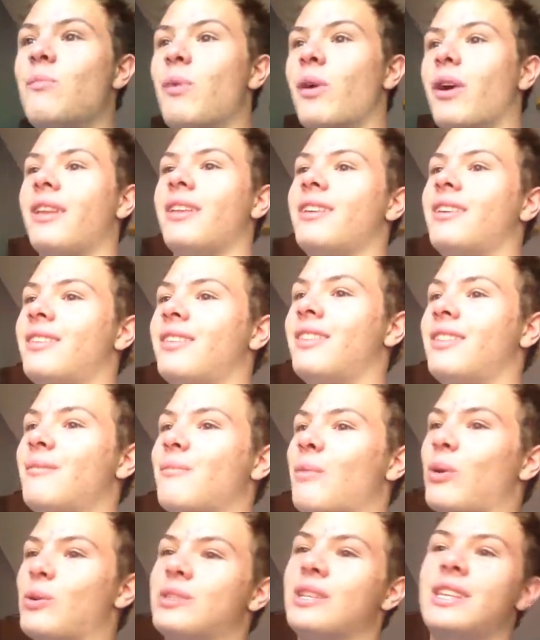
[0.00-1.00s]
But
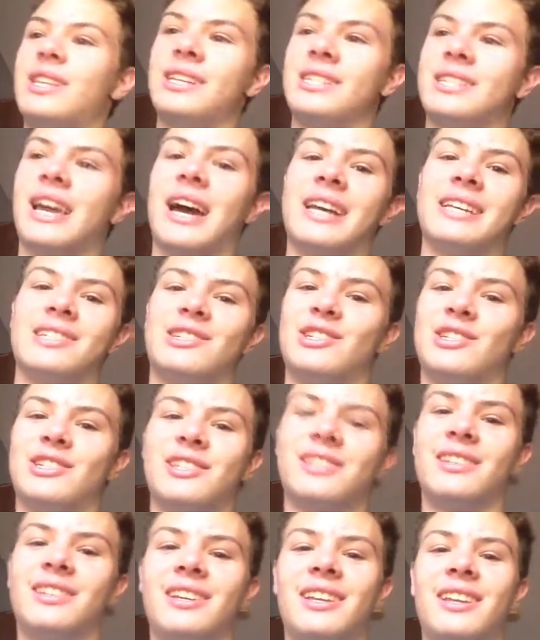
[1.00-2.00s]
most of these guys,
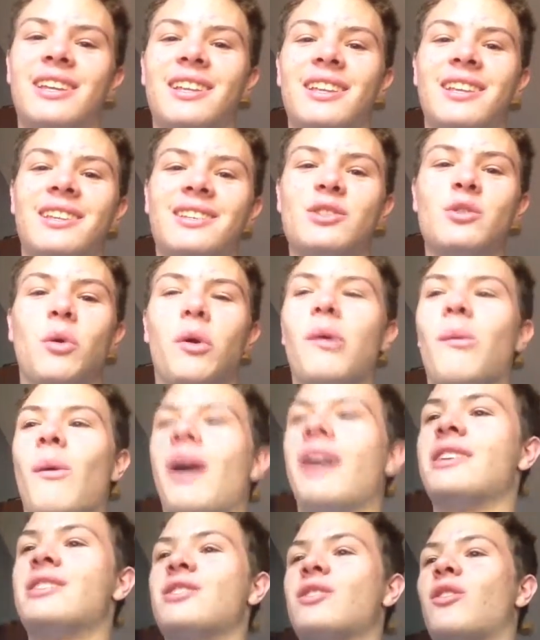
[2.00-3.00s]
just
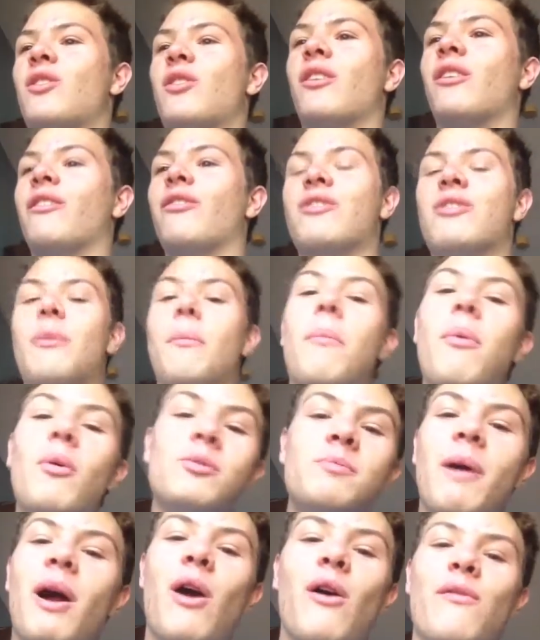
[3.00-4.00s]
story-wise, are the
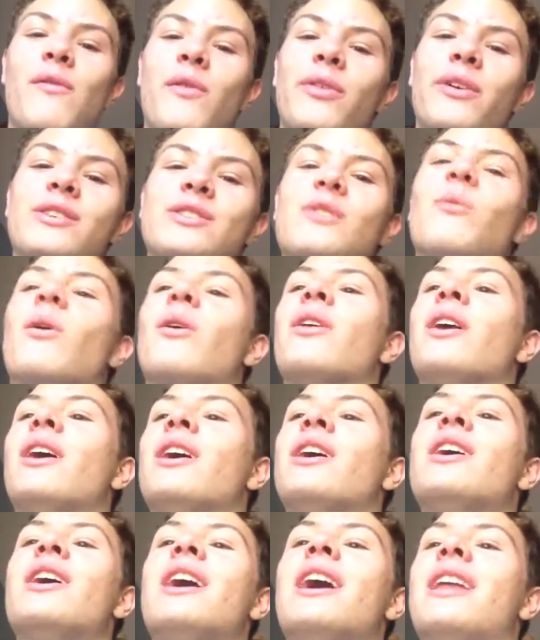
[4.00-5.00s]
most powerful things in the world.
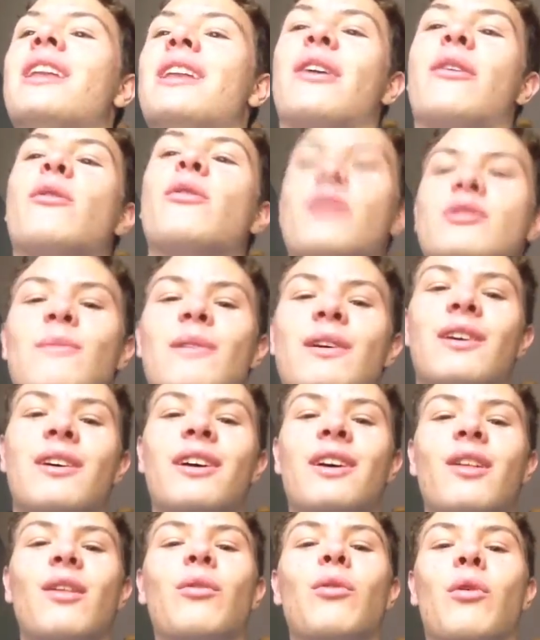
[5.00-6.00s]
And Necrozma
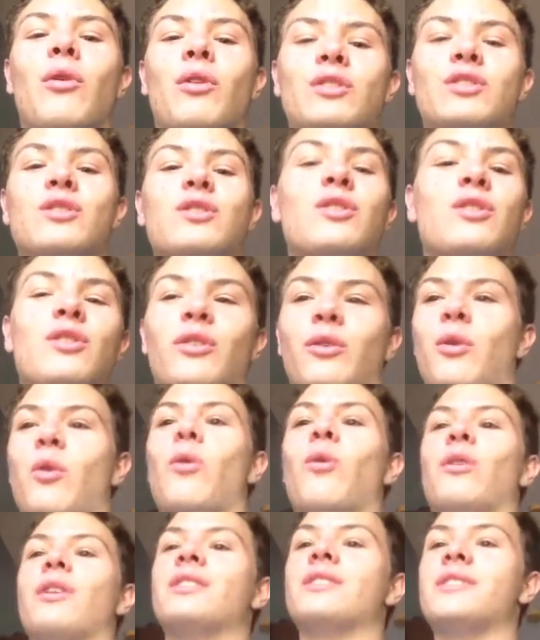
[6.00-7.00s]
looks the
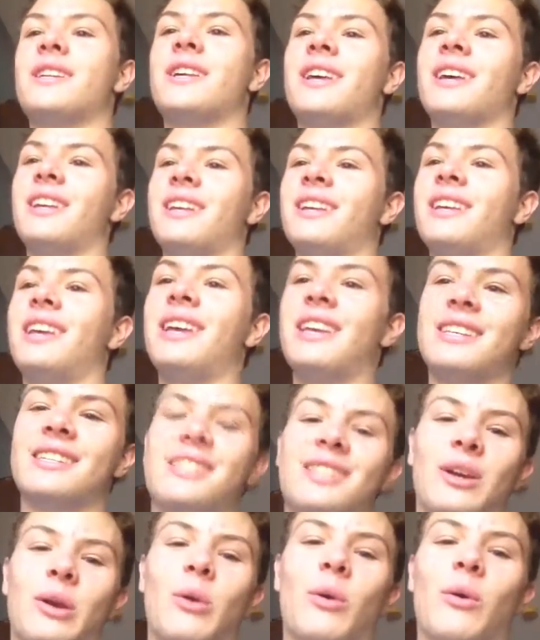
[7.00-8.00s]
coolest, is
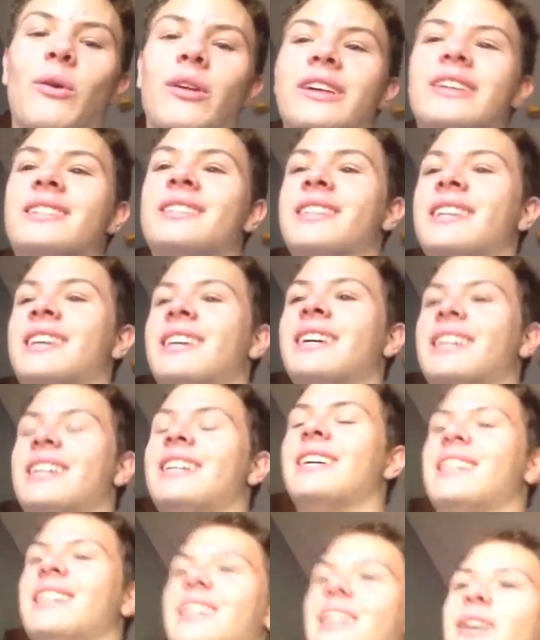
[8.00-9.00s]
the coolest.
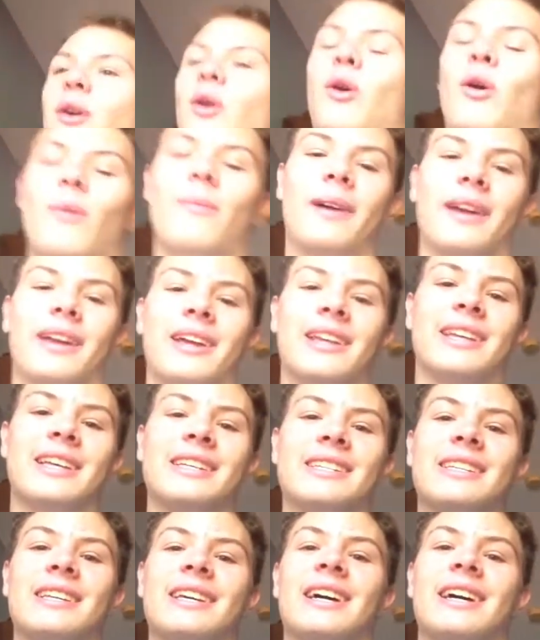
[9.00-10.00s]
Oh my
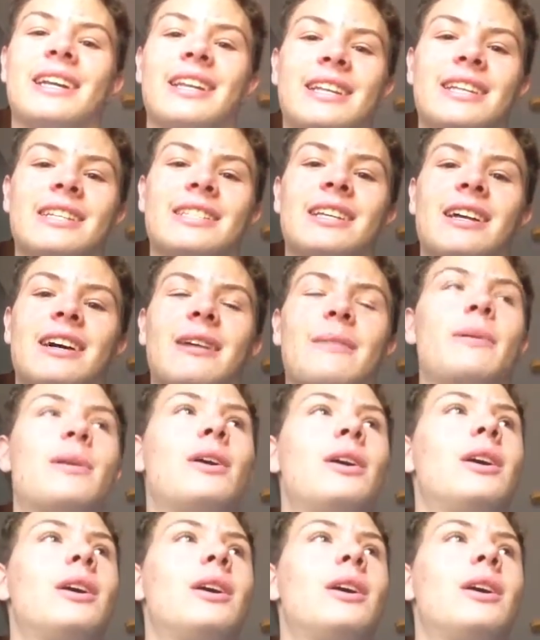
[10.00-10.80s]
goodness, I need to stop.